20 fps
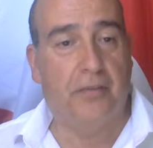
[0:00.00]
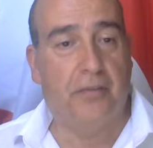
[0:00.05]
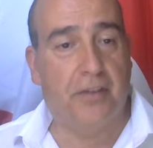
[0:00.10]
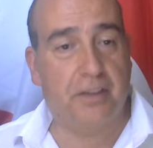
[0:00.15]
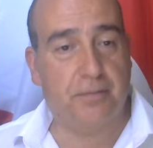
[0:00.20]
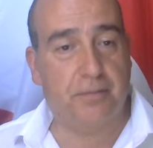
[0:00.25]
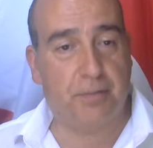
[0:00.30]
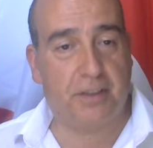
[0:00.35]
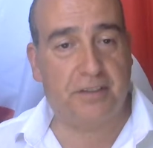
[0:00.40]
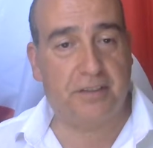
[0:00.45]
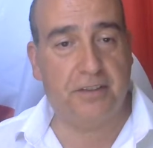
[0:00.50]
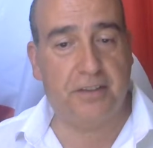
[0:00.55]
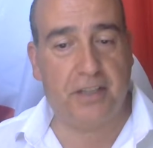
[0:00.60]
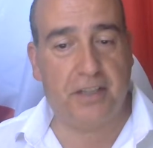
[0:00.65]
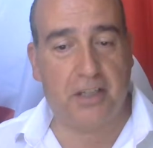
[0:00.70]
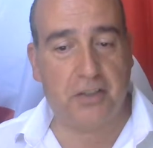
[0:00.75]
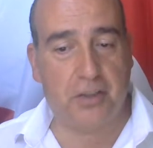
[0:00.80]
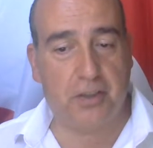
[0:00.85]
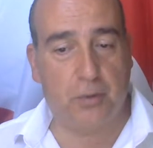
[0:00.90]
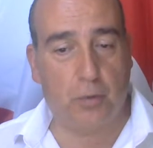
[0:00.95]
This
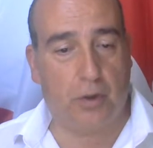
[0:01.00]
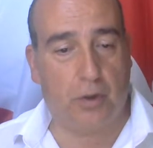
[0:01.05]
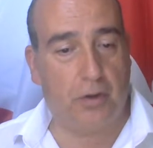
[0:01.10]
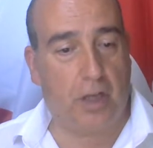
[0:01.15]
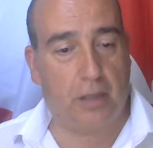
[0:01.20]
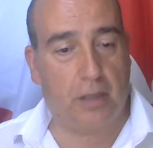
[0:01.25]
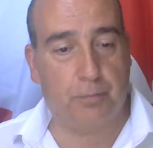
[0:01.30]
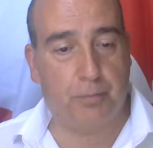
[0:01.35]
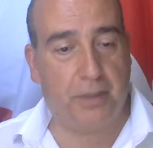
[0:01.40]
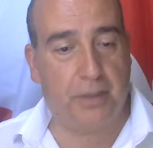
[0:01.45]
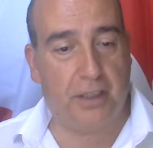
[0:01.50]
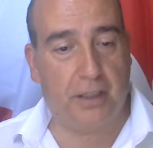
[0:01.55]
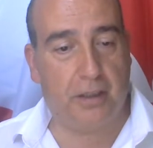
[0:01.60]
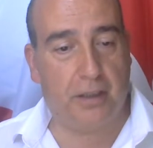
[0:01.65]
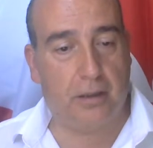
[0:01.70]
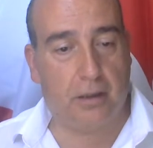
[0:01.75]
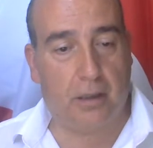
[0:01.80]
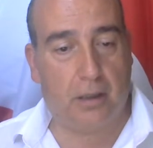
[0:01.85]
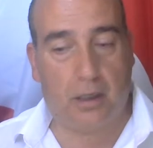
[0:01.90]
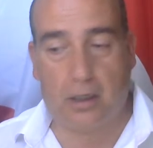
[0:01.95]
presentation will not
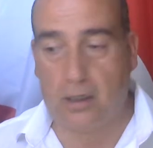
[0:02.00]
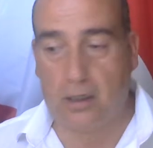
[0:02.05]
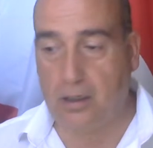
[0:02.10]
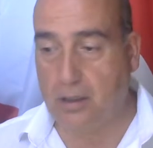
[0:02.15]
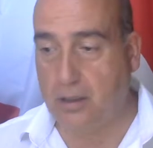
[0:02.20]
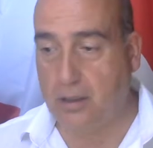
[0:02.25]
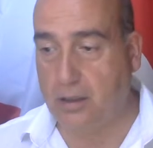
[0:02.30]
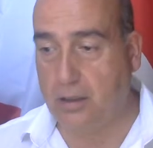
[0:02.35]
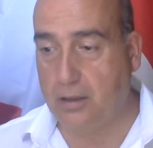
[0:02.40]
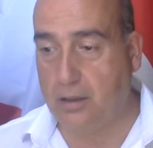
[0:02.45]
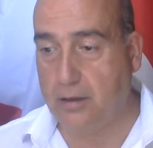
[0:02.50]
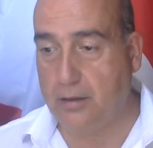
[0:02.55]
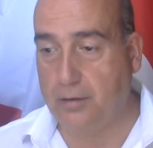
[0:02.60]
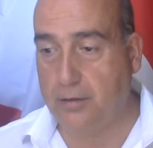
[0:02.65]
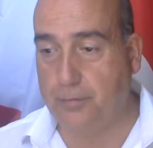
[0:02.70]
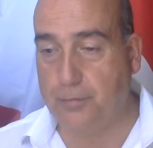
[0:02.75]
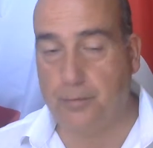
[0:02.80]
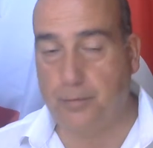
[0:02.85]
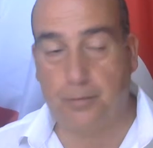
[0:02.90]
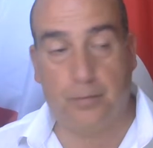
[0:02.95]
be
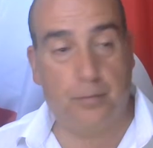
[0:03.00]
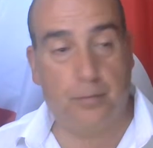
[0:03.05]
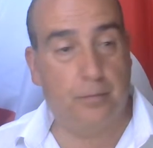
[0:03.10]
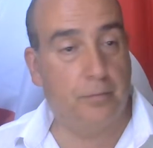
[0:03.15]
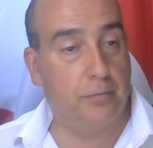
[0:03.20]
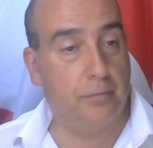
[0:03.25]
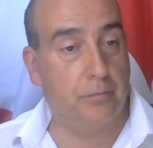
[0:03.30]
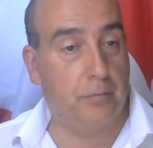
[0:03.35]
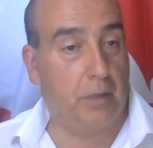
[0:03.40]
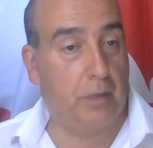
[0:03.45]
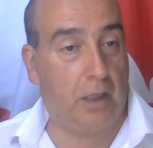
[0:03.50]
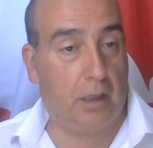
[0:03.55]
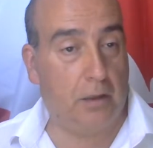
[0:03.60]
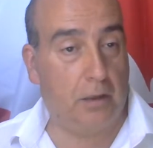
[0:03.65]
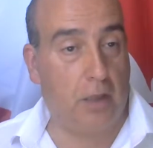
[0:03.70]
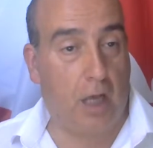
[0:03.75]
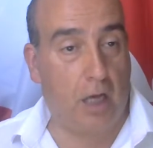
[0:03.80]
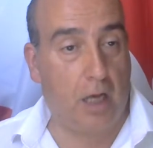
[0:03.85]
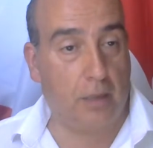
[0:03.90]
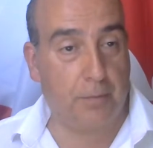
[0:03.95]
long
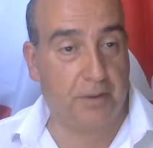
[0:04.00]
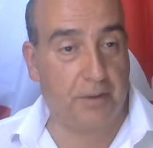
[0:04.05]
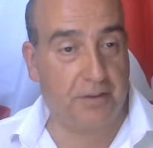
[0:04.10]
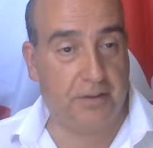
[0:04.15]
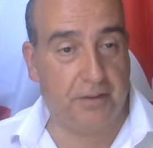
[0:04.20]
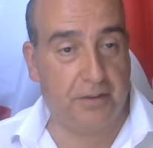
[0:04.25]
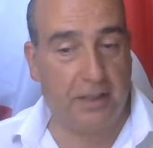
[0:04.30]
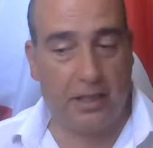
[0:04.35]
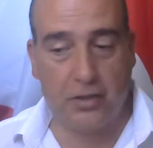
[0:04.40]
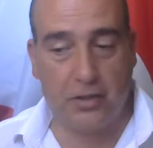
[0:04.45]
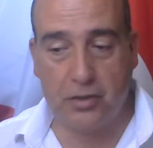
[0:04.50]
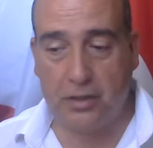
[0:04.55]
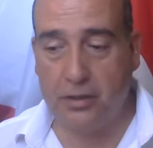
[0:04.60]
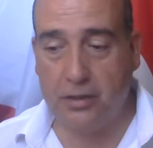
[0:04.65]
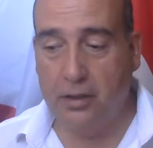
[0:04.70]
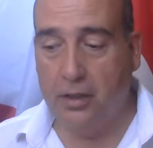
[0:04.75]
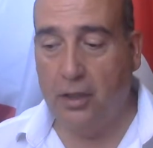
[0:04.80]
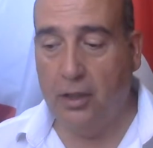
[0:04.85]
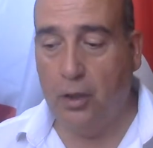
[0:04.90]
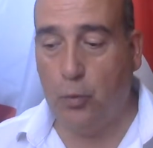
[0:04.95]
presentation.
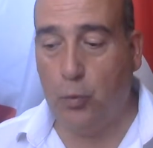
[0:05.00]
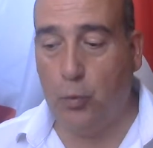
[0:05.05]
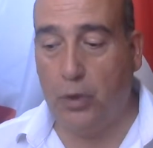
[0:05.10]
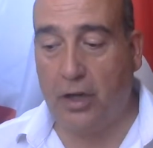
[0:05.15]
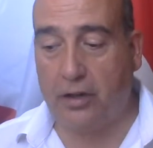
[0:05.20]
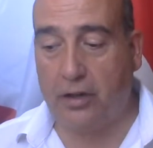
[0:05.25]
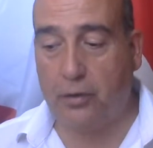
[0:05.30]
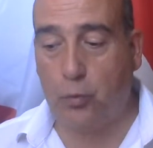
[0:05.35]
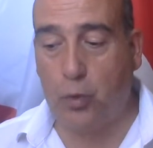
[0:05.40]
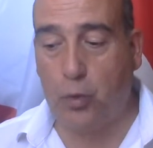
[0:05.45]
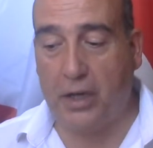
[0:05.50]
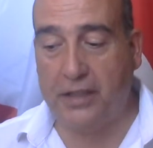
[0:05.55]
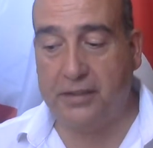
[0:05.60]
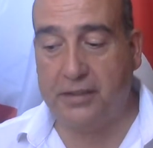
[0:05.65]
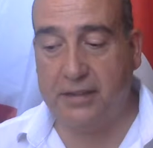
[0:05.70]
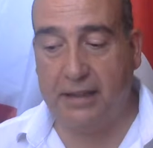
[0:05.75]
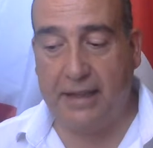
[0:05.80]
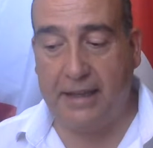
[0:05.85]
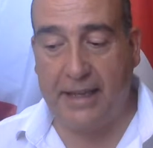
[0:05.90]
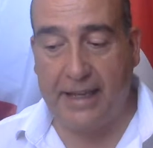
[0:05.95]
We are
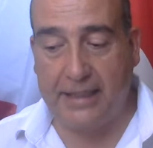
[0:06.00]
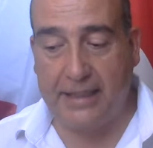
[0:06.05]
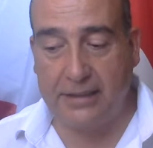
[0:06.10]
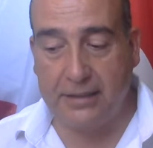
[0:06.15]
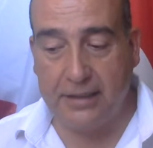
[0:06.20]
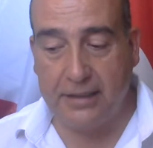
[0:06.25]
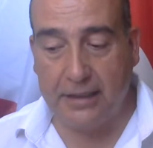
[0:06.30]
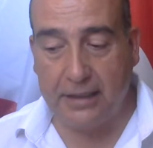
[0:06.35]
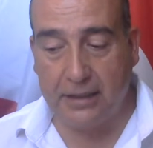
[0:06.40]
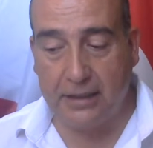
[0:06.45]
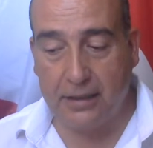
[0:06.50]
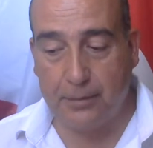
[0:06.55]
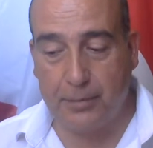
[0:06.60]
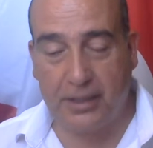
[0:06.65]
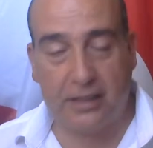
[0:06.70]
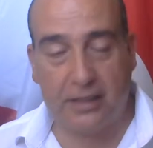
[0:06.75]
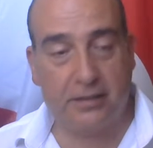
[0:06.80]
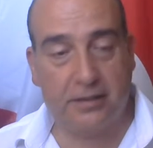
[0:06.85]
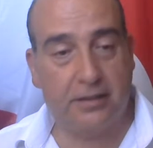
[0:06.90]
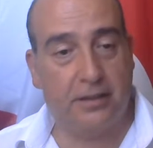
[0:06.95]
quite ending
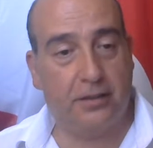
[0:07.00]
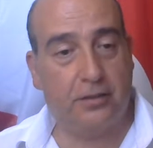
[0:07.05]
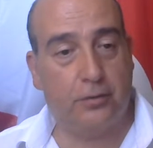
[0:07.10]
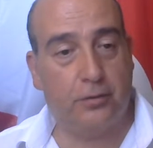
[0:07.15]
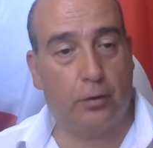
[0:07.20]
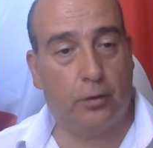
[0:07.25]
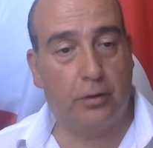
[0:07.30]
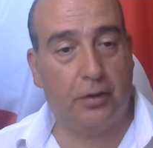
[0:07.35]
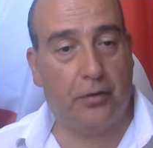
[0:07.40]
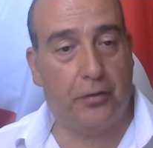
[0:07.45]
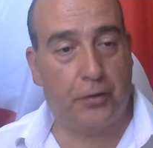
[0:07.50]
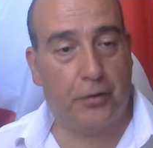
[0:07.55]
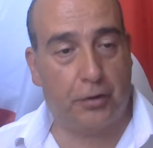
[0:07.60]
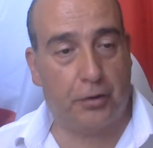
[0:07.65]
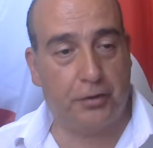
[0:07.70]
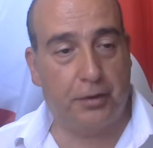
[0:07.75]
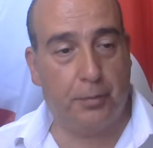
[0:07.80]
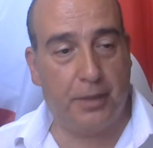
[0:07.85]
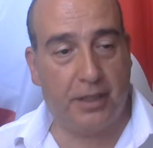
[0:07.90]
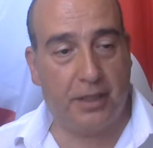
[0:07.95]
because it is only
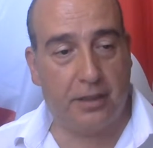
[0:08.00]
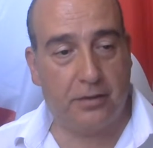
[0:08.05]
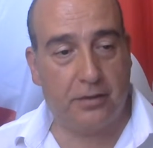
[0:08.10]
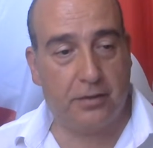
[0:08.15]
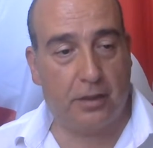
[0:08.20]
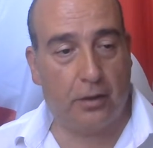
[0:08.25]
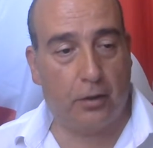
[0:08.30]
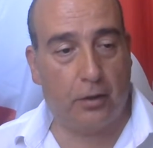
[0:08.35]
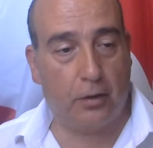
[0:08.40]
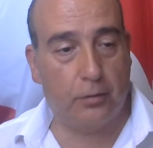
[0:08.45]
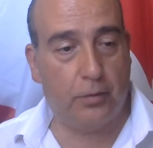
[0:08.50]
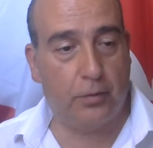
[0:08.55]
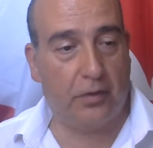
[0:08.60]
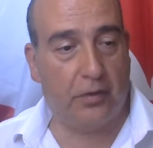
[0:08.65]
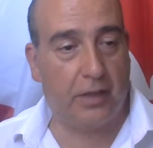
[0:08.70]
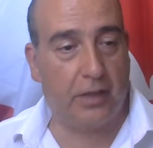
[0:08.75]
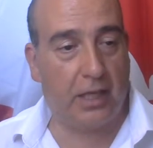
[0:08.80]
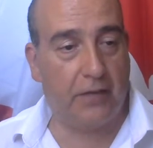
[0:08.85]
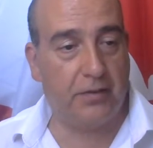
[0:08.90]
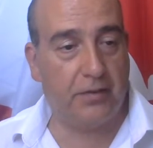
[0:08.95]
30 minutes allowed
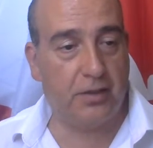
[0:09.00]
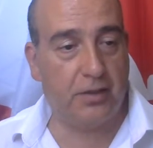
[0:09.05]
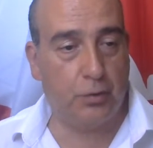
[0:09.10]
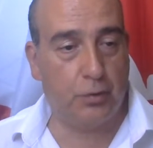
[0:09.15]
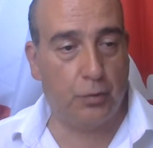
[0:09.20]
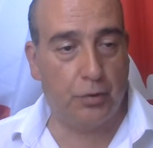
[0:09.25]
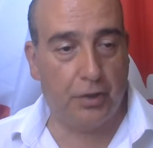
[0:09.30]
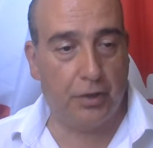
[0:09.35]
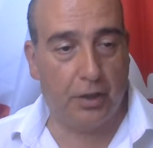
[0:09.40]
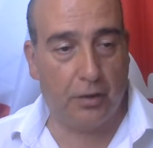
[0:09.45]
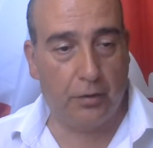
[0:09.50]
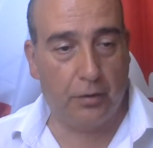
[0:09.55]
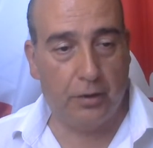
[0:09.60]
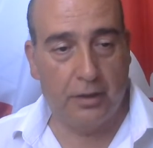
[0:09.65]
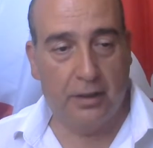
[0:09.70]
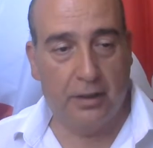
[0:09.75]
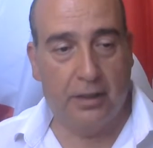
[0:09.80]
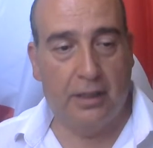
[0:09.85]
with live studio.